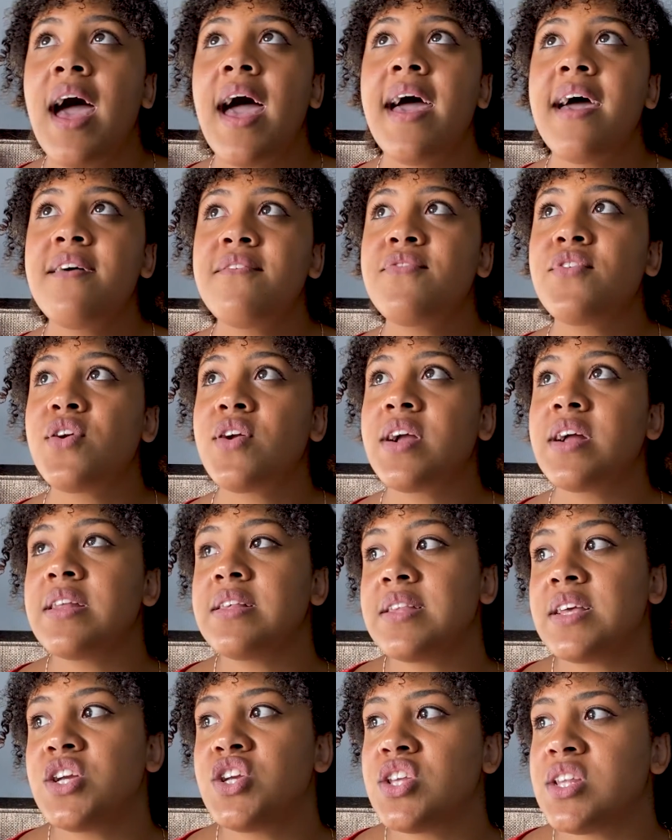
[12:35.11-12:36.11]
Every
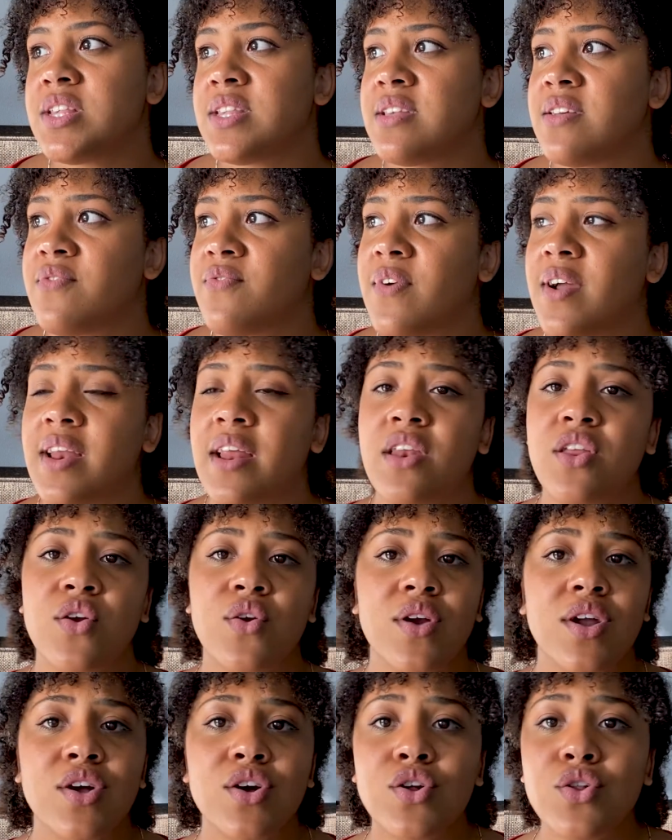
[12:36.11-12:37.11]
organization is different and
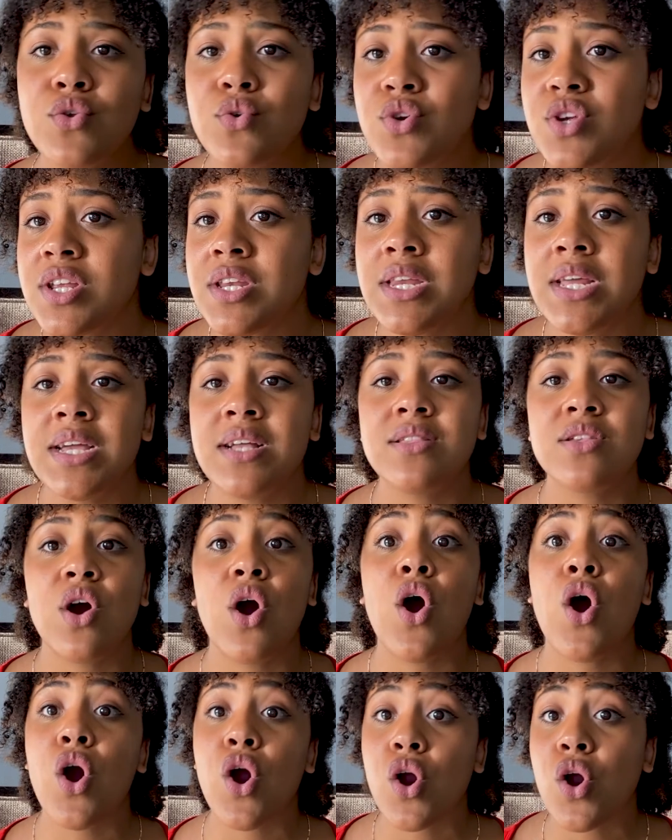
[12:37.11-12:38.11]
your inclusion needs
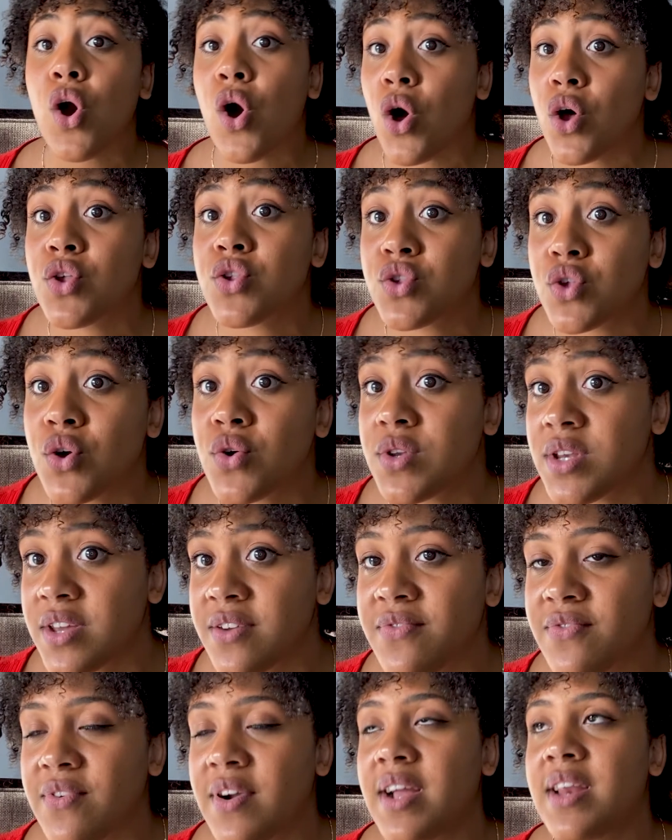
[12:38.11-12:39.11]
are also
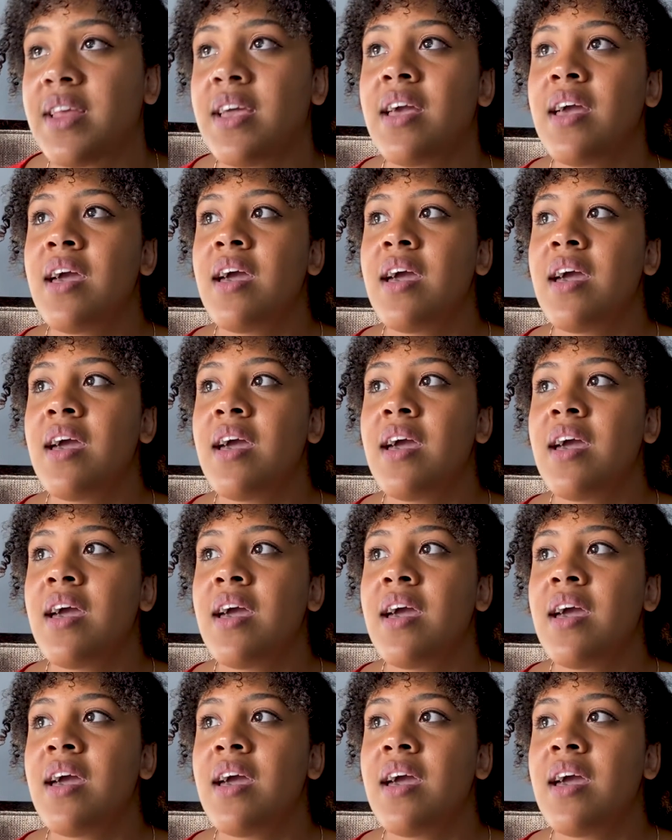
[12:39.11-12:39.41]
different.